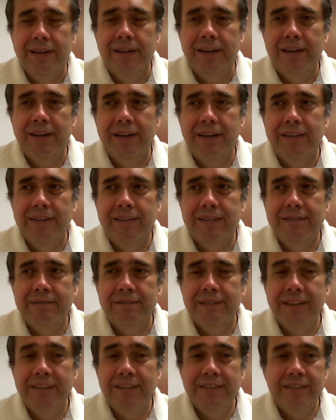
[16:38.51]

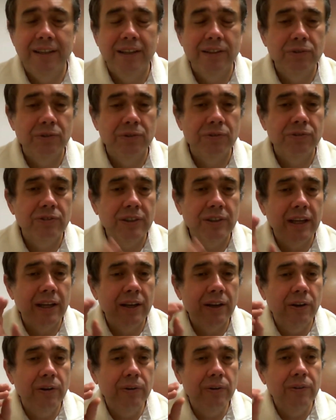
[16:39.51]
they start to say
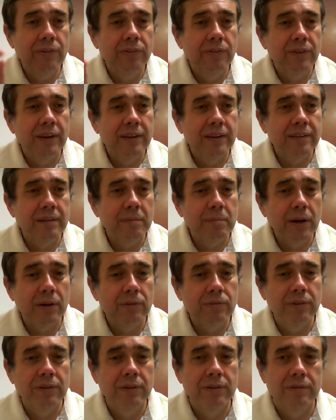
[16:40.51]
good things
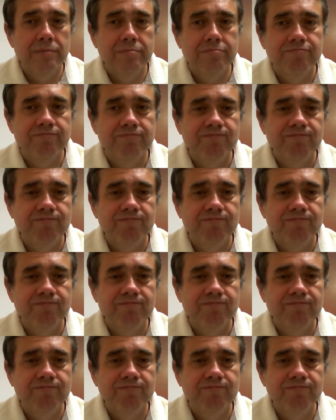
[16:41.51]
about you.